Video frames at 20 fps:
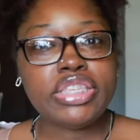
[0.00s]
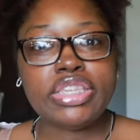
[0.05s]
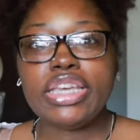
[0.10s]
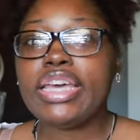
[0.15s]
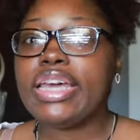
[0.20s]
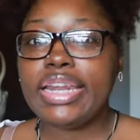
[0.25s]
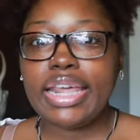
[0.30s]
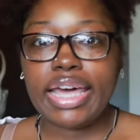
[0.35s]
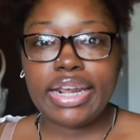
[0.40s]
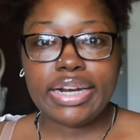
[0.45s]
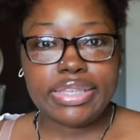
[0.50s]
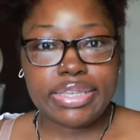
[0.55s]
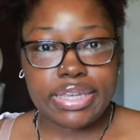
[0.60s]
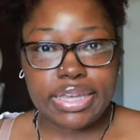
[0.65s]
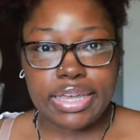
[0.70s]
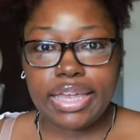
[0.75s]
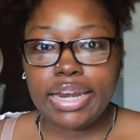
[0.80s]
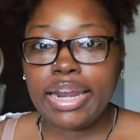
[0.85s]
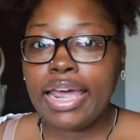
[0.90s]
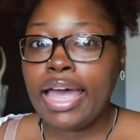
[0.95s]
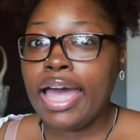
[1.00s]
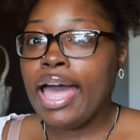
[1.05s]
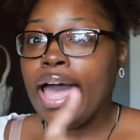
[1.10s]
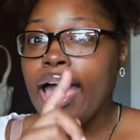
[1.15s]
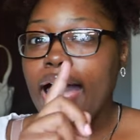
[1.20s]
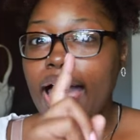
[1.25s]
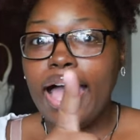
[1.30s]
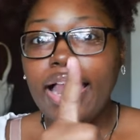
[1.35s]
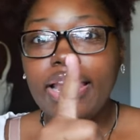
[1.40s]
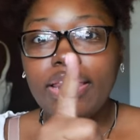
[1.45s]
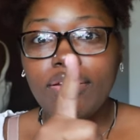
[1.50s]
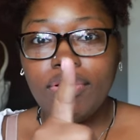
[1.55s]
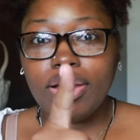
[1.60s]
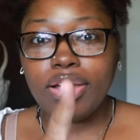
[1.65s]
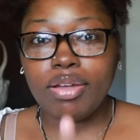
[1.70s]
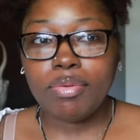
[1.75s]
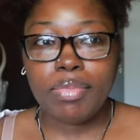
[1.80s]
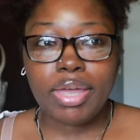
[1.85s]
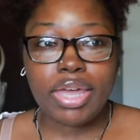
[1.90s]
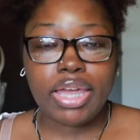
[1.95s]
10 out of 10 highly
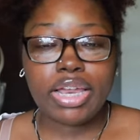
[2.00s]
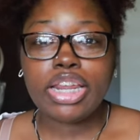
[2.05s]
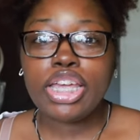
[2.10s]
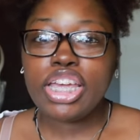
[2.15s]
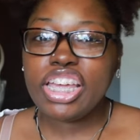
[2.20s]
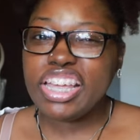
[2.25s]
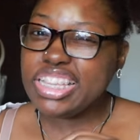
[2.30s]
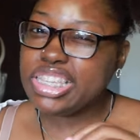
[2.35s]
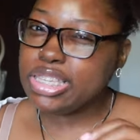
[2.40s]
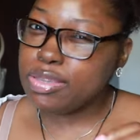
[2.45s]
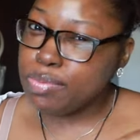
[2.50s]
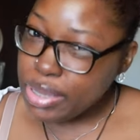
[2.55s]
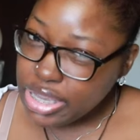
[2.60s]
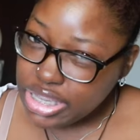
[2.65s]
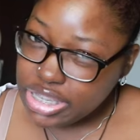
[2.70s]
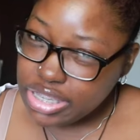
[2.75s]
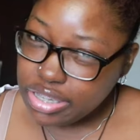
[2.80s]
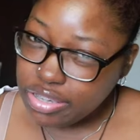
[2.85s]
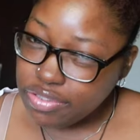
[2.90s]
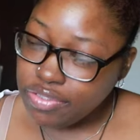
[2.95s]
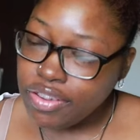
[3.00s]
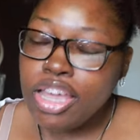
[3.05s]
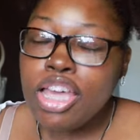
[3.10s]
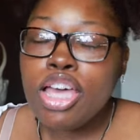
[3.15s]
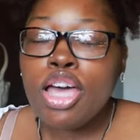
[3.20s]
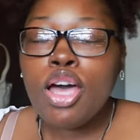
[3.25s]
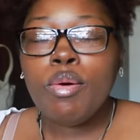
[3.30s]
recommend expensive